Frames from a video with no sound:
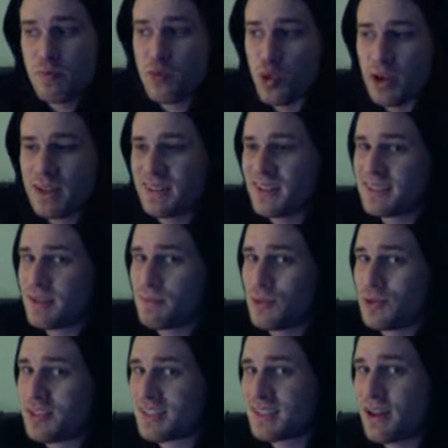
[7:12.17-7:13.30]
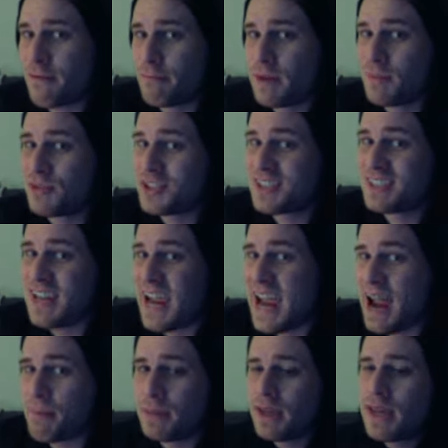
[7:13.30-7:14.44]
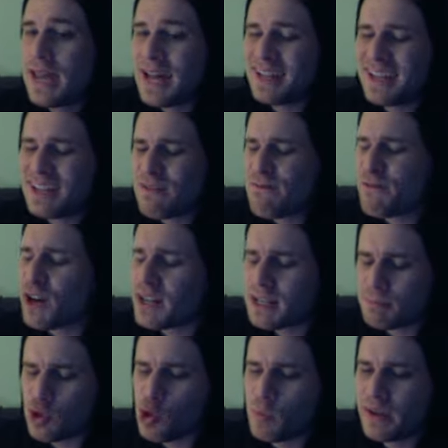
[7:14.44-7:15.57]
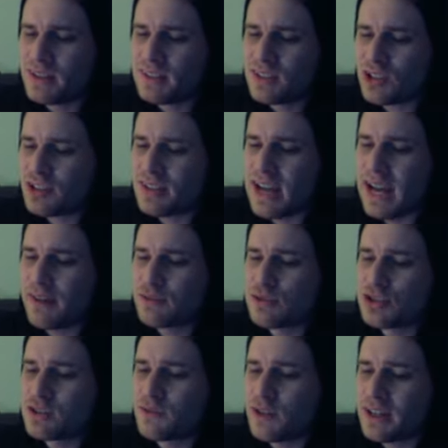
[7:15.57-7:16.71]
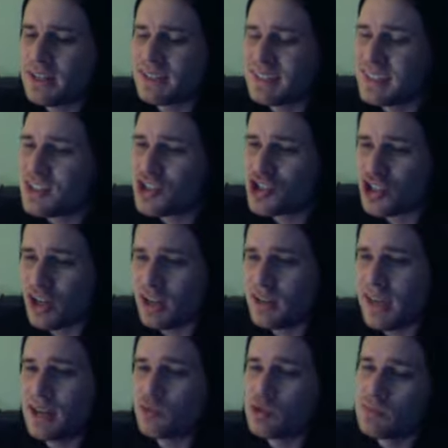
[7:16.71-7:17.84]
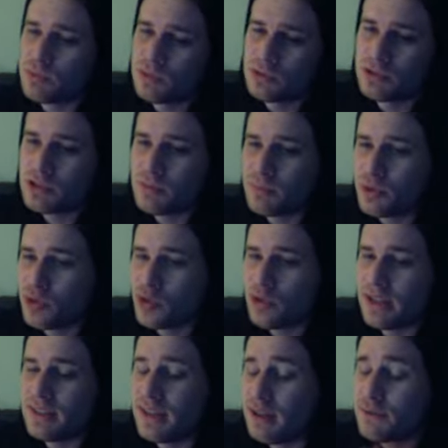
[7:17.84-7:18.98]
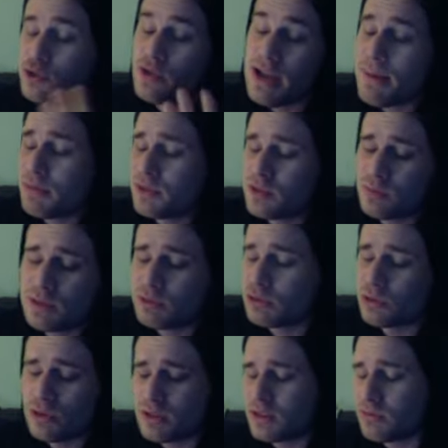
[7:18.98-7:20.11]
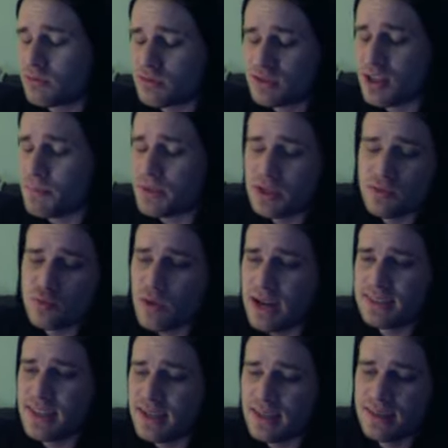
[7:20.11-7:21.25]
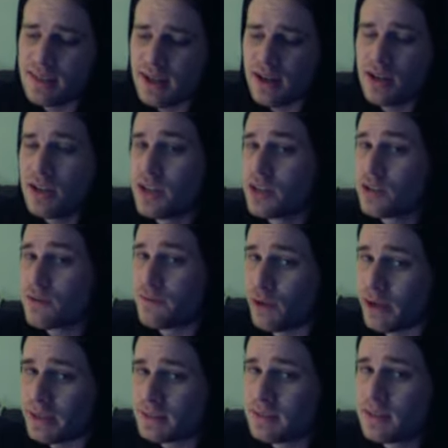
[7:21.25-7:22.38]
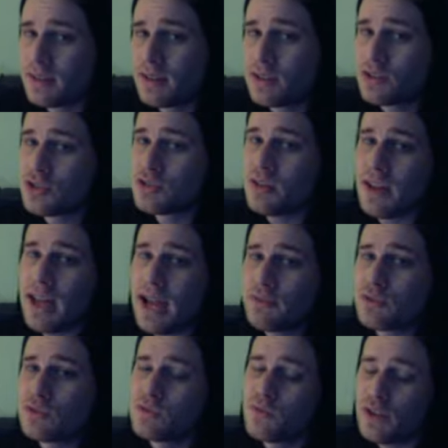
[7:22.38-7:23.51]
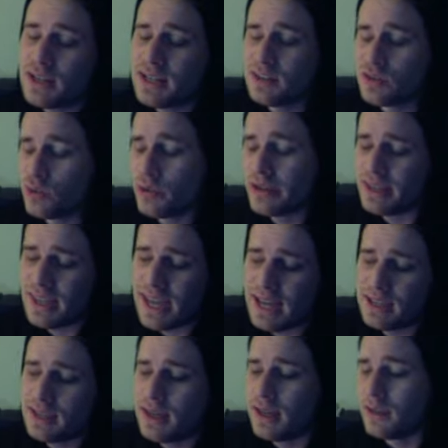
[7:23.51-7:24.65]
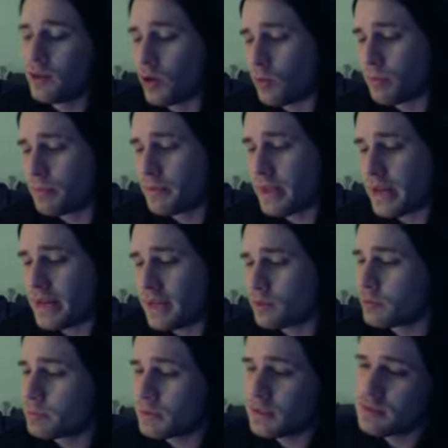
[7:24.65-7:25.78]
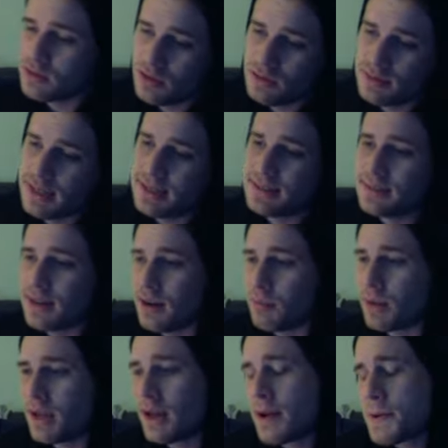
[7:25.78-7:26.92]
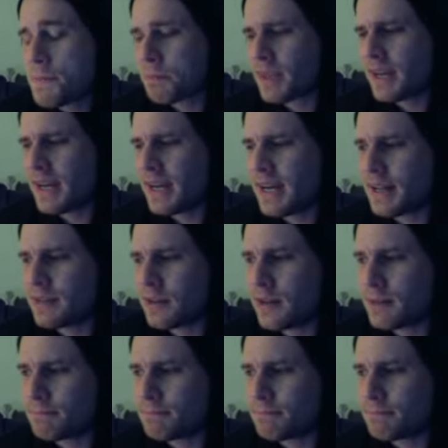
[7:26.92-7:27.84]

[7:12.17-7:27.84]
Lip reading: working on some music stuff, maybe just jam, at any fucking moment you're gonna have to just fucking eat shit and reboot your computer. And if you happen to be recording something right then and there, you're fucked. You're just gonna have to fucking do it again and hope that it will be as good next time. And